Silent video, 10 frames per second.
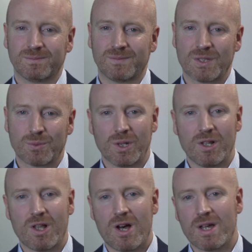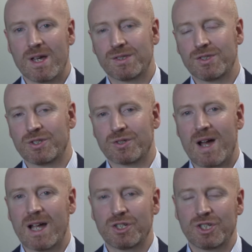This will allow us to
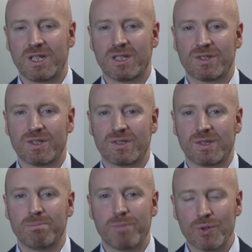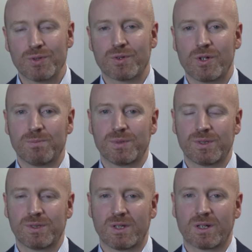track changes in both
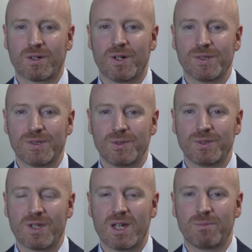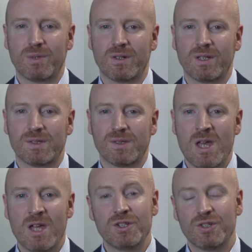groups across those time periods
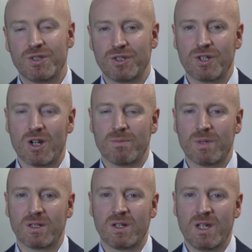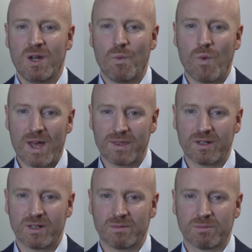to determine
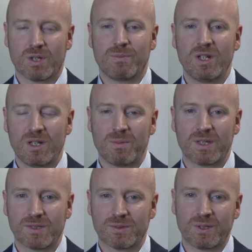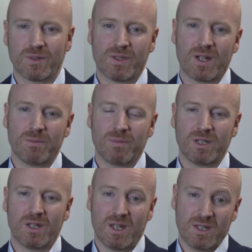whether community-based
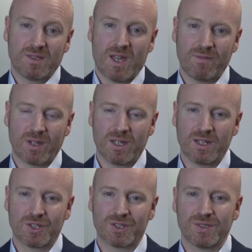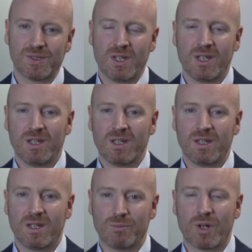sociotherapy is efficacious
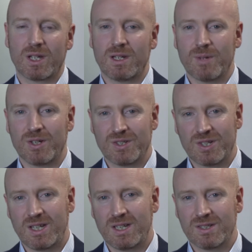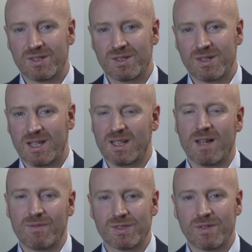in bringing about change in
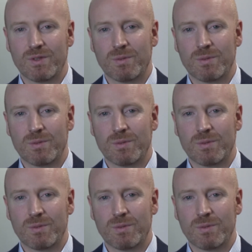levels of